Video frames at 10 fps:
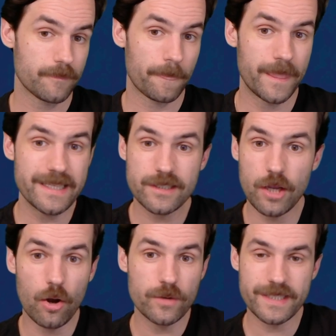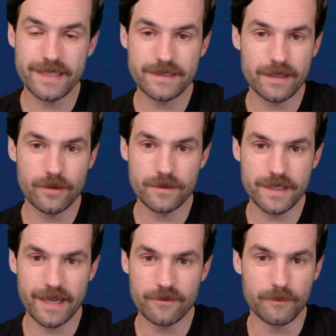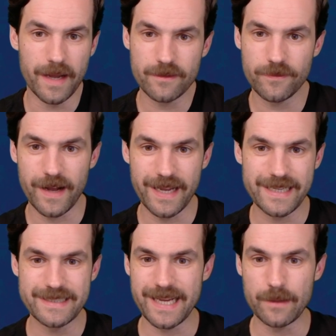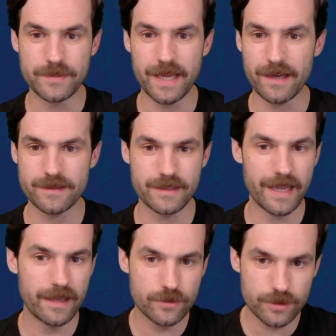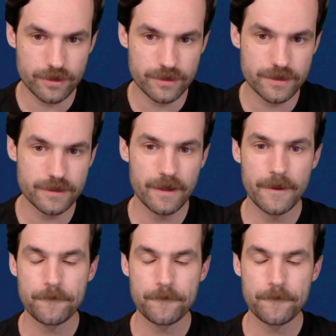This goes into those kind of modified type decks. It enters...